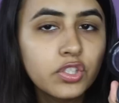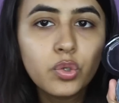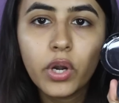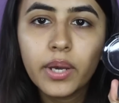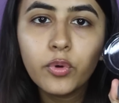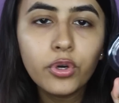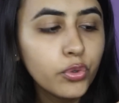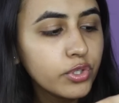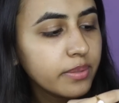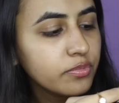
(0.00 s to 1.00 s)
So what I'm
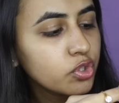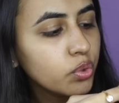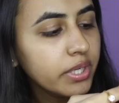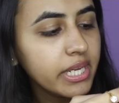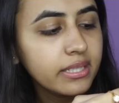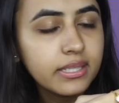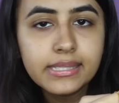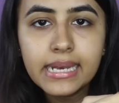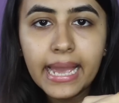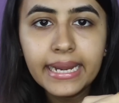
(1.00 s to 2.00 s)
going to do is I'm just going to take
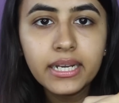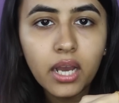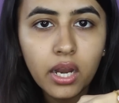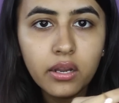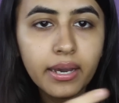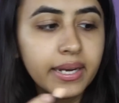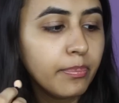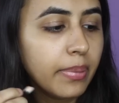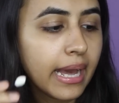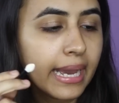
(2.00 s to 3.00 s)
this light color and
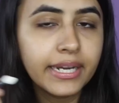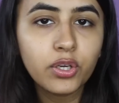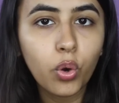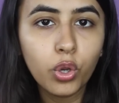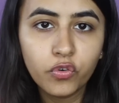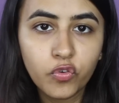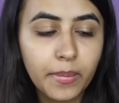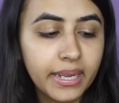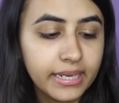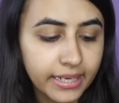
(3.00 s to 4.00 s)
apply it all over
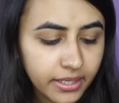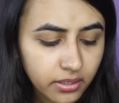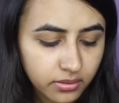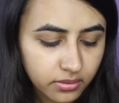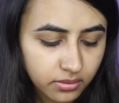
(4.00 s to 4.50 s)
my lid.